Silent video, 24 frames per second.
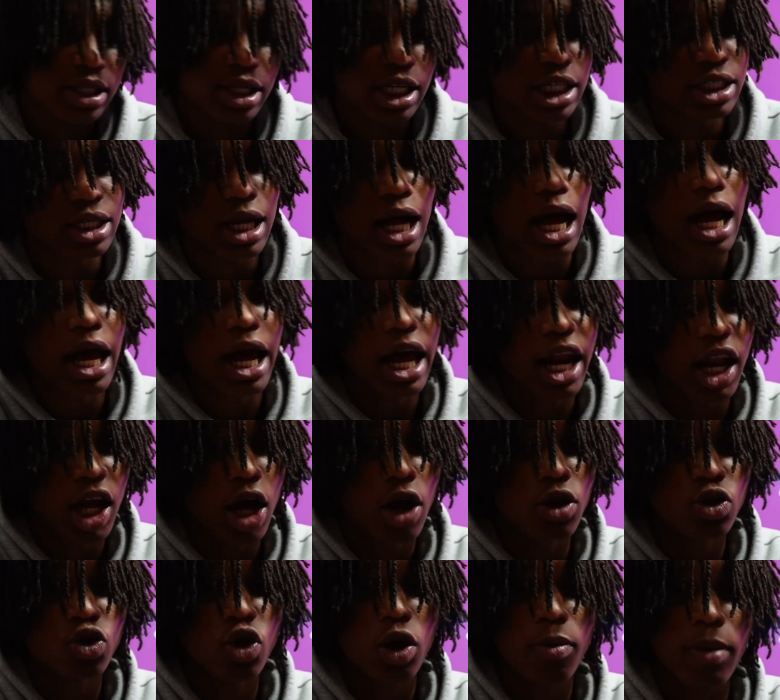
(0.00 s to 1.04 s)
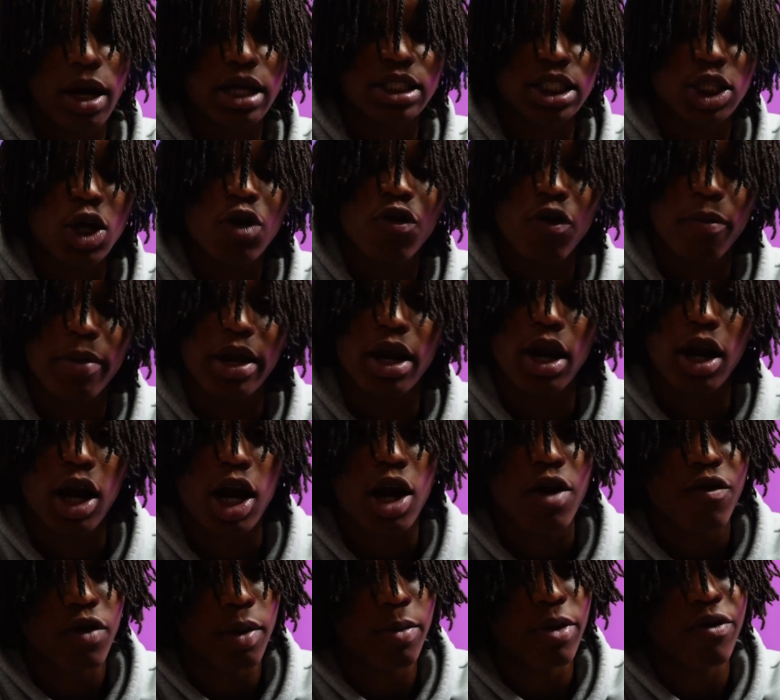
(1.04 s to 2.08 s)
to this. Now I gotta go through it myself for me to
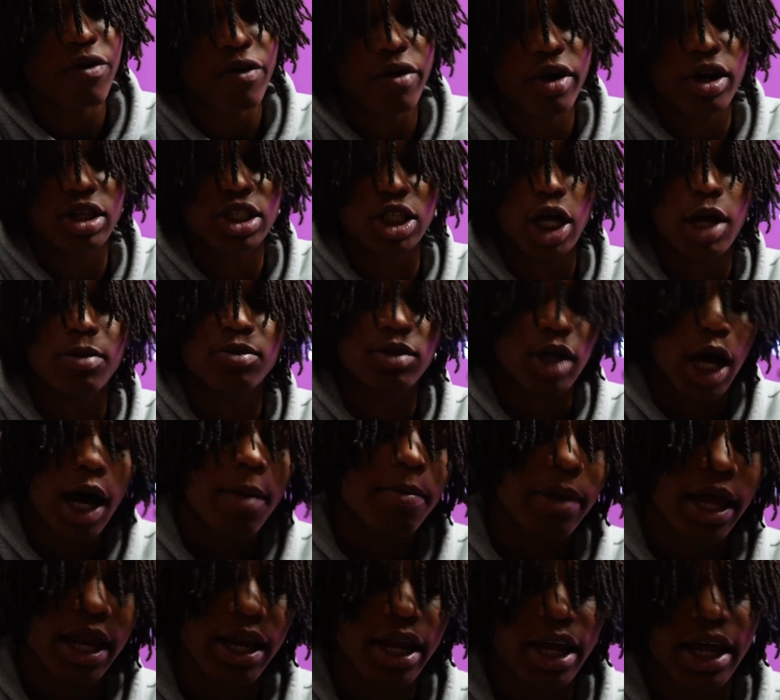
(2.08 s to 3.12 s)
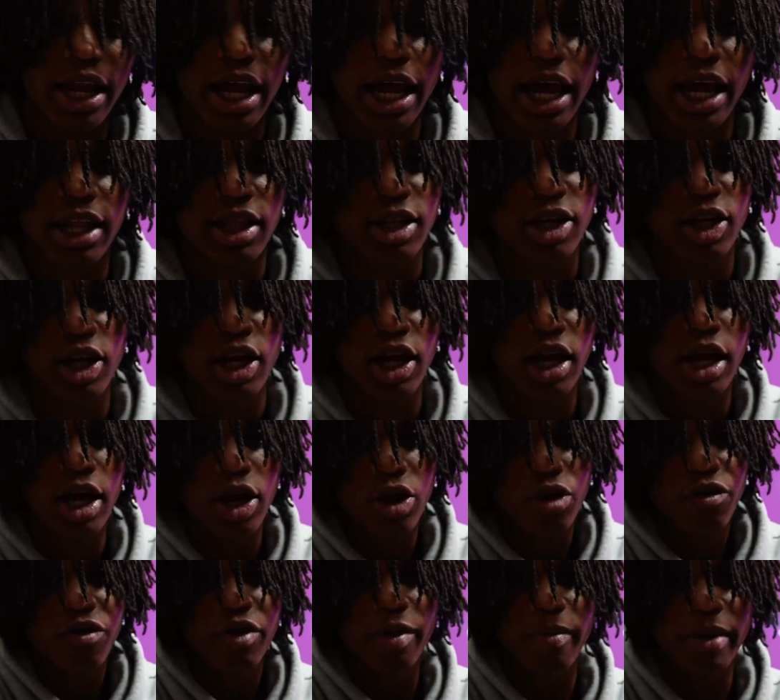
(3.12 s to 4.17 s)
learn mm-hmm. from it for mm-hmm. real. So I'm, I'm that nigga that had to,
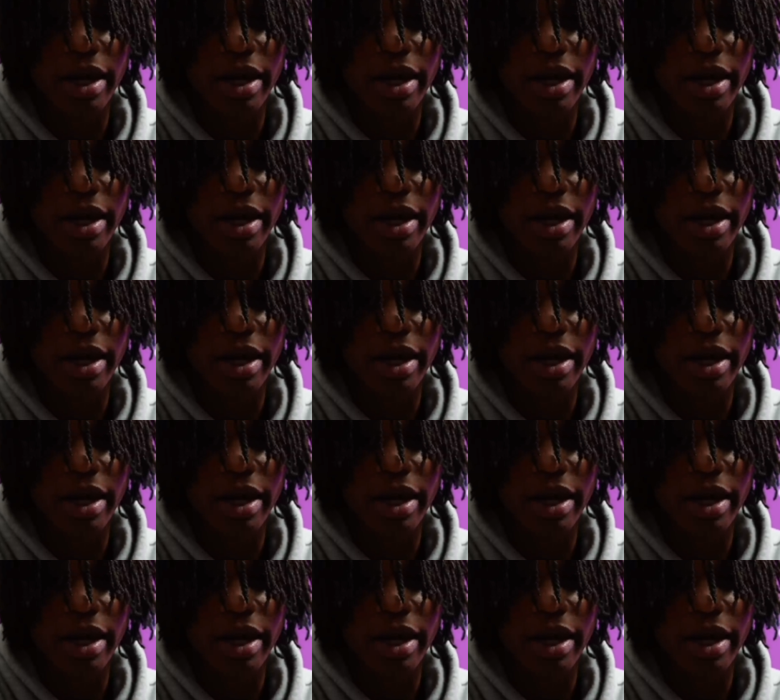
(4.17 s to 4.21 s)
you feel